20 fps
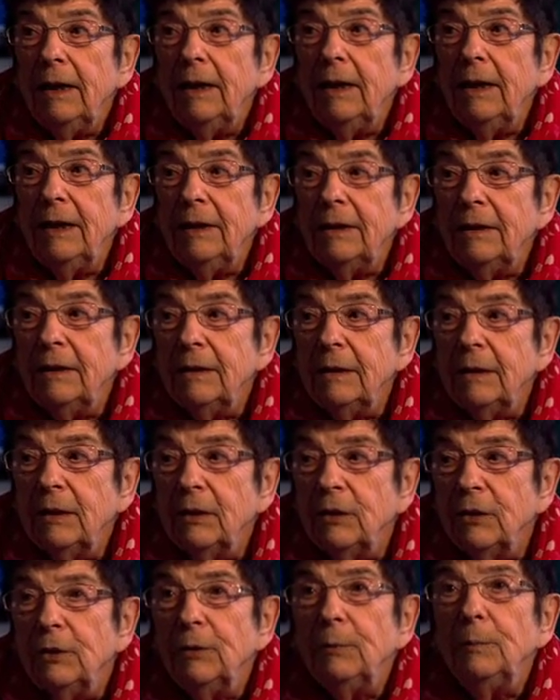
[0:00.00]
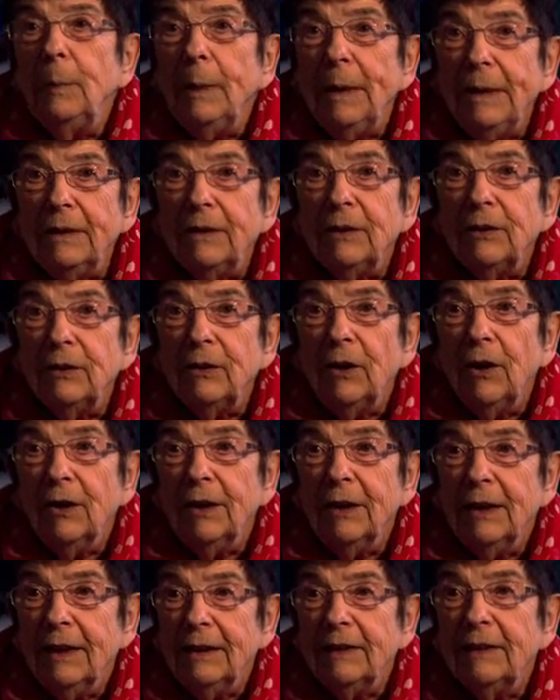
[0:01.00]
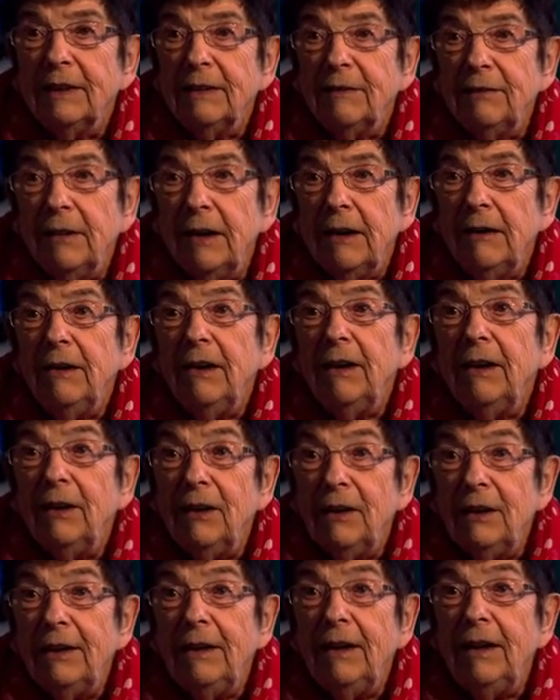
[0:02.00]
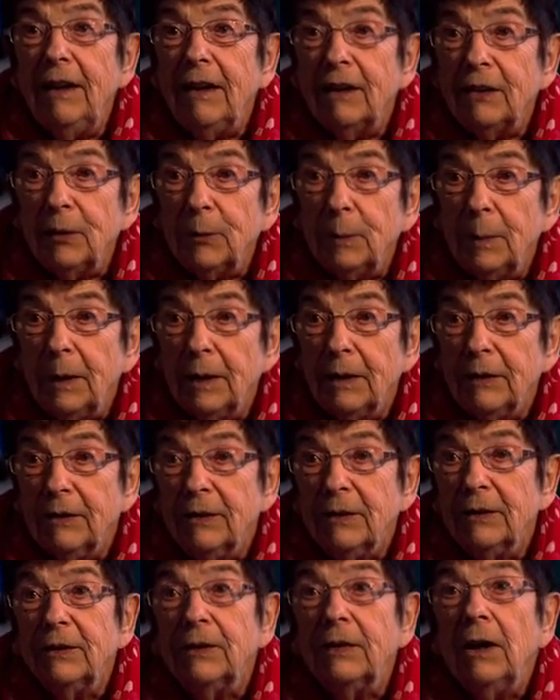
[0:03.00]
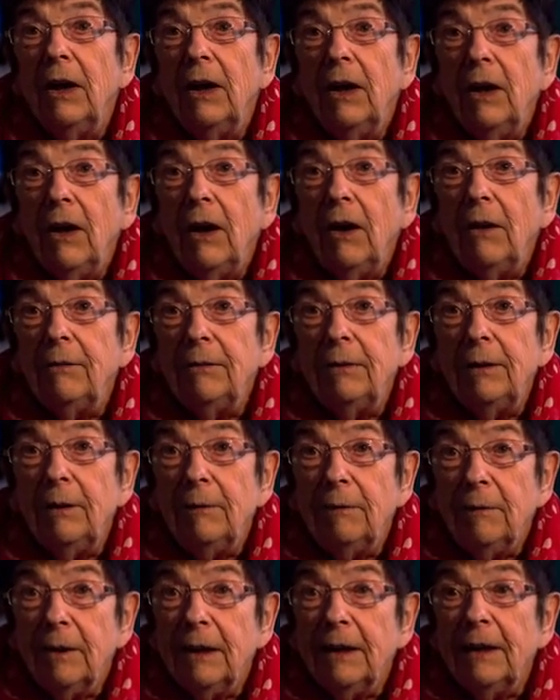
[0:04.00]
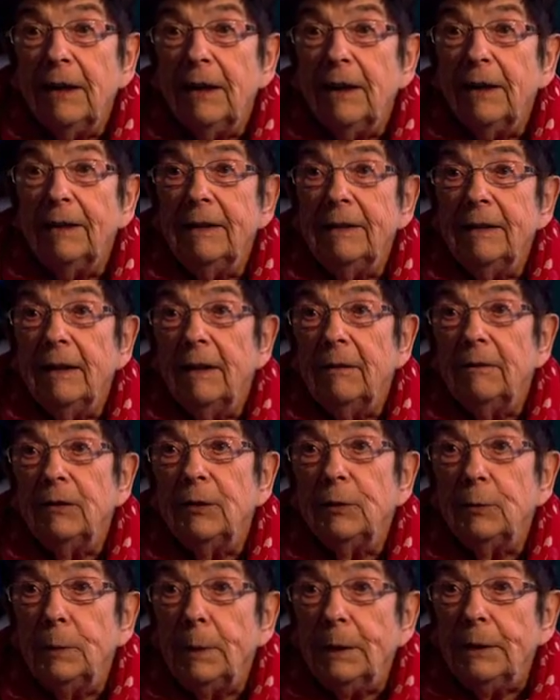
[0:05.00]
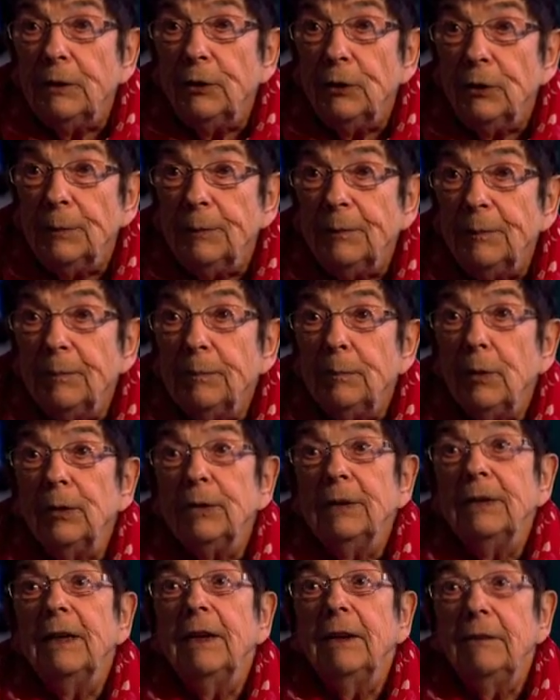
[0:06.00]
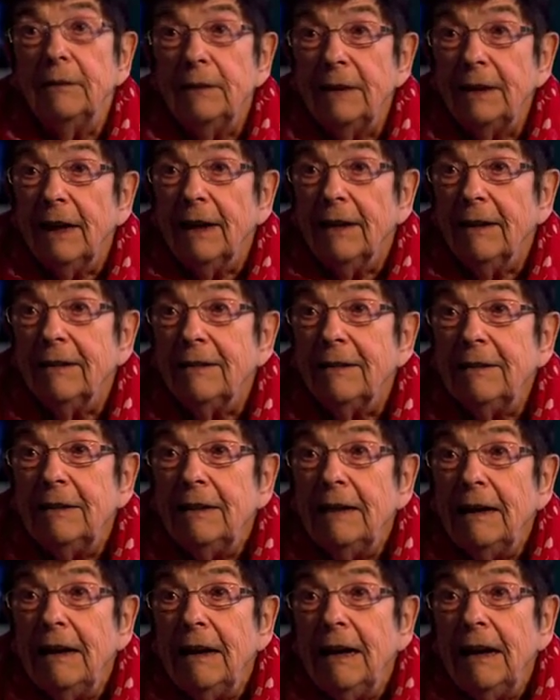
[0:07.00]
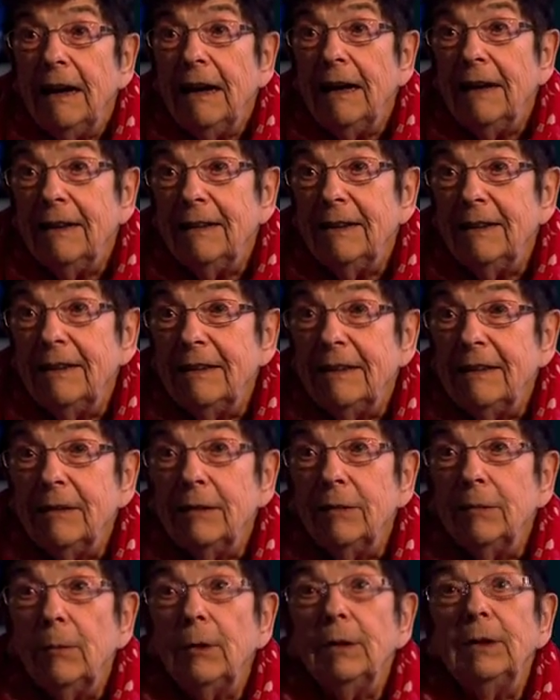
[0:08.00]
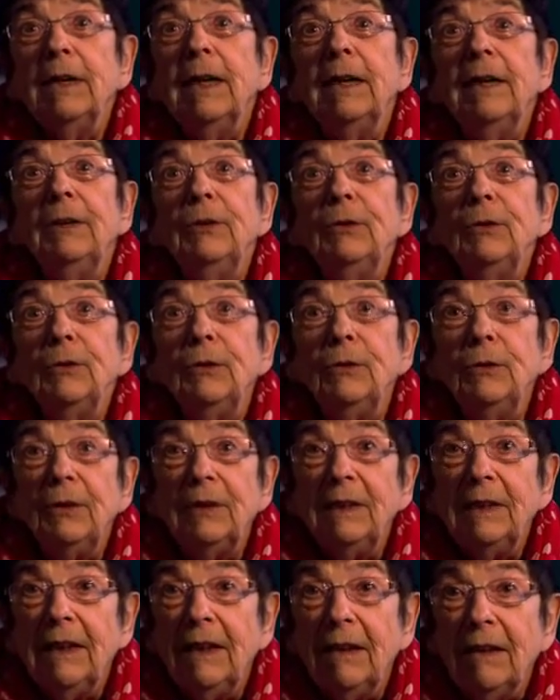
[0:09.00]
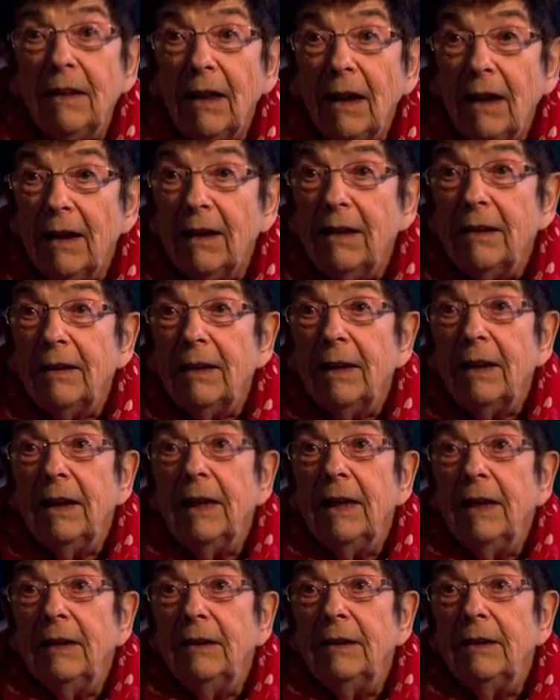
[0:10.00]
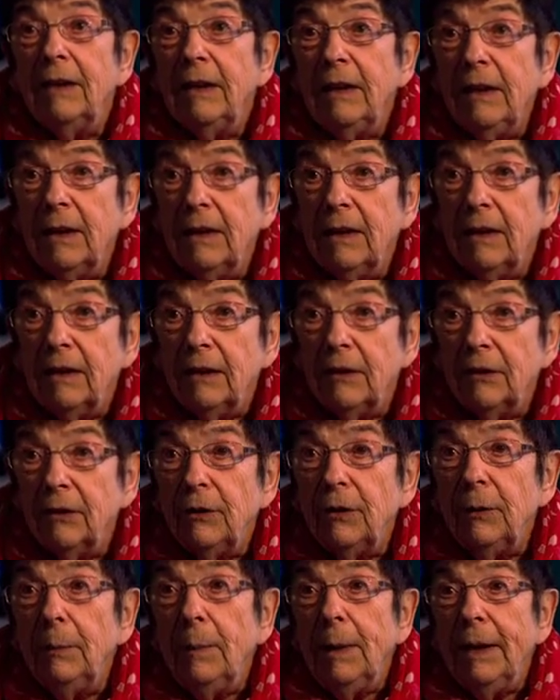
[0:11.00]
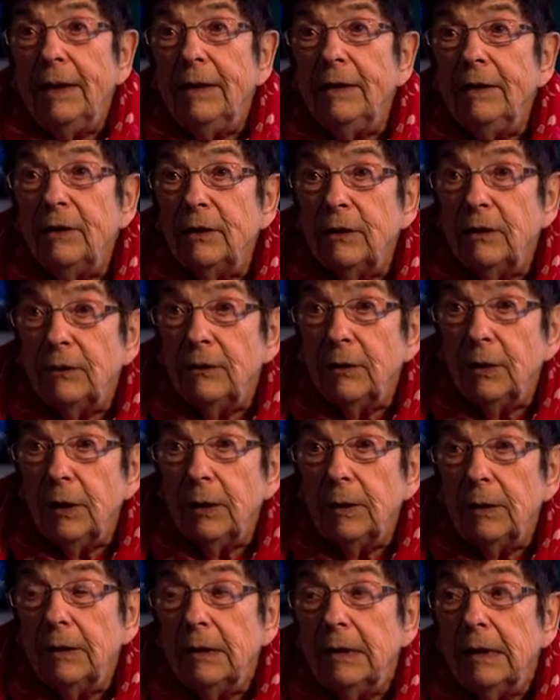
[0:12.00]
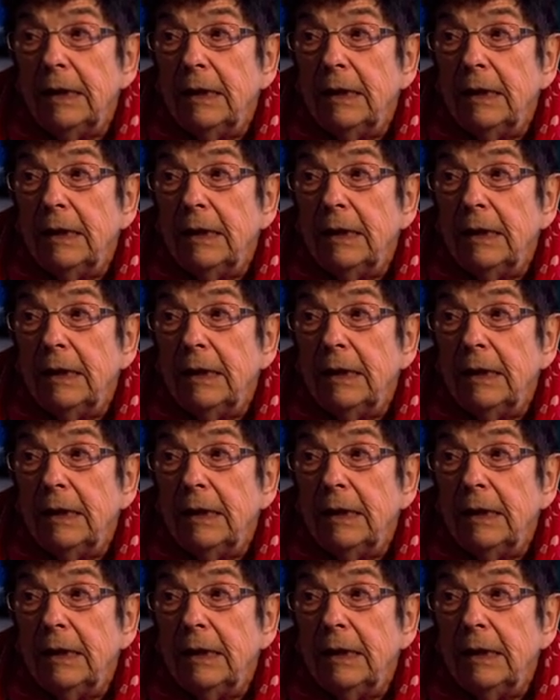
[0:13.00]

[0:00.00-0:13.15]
is sort of based on this very early experience of living in Devil's Bridge, Pontarvanach. And what I used to see there, the remains of the